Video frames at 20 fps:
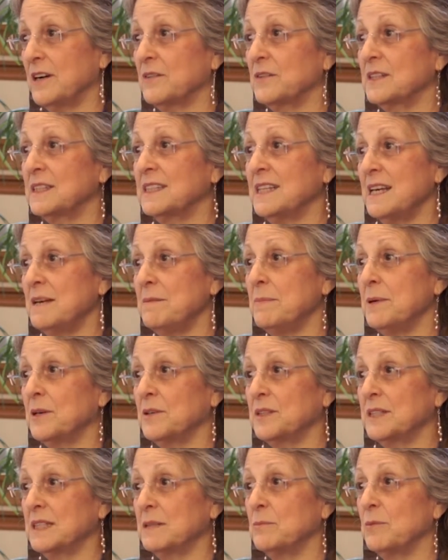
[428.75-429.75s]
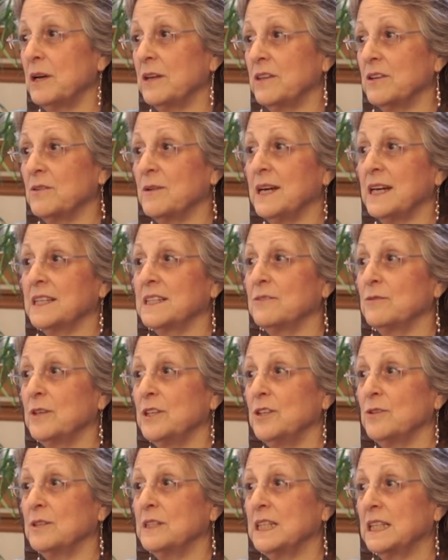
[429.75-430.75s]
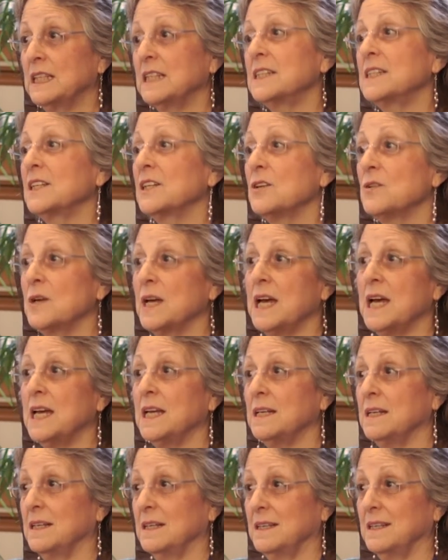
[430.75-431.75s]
are the same parts of the brain that are active when you're addicted to cocaine.